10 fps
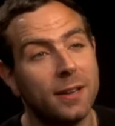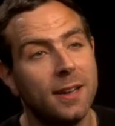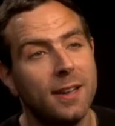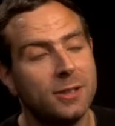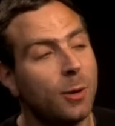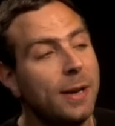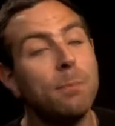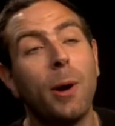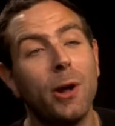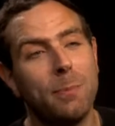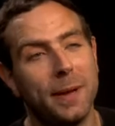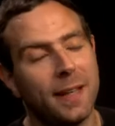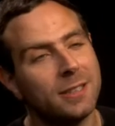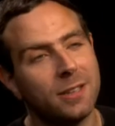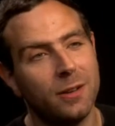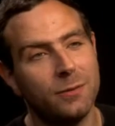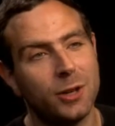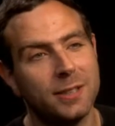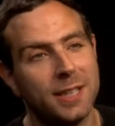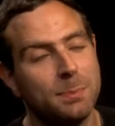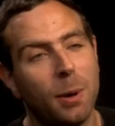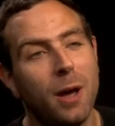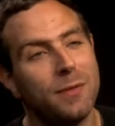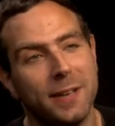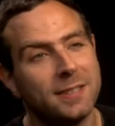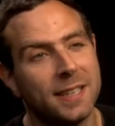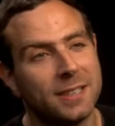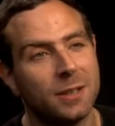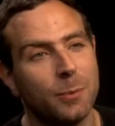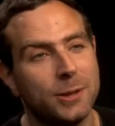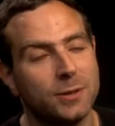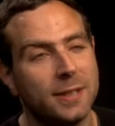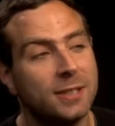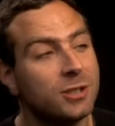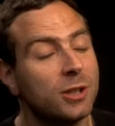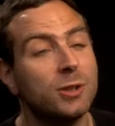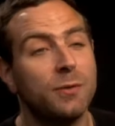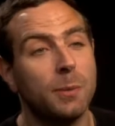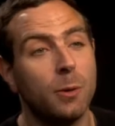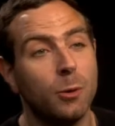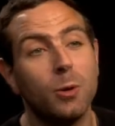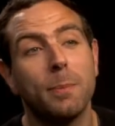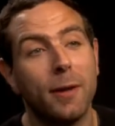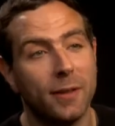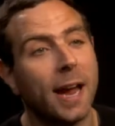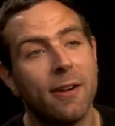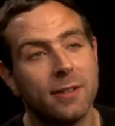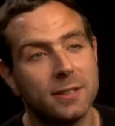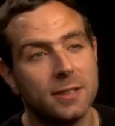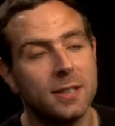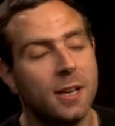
Mm. So in a biopic, that's kind of translates perfectly, doesn't it, in some ways? Because this is such a film all about the characters.